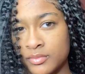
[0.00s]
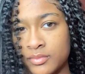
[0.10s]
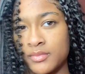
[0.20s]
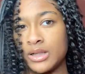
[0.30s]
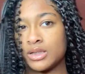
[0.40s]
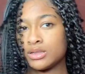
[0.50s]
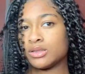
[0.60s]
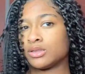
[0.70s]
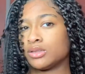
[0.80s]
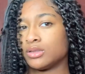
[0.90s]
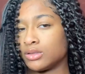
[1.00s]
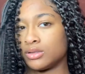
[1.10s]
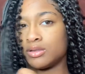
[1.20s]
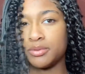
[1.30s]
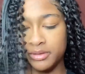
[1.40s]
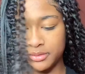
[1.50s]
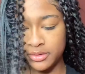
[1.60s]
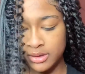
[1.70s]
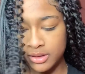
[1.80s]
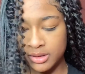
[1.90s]
So we separating it.
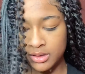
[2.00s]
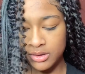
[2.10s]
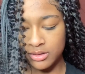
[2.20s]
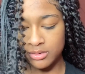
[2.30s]
Separating it.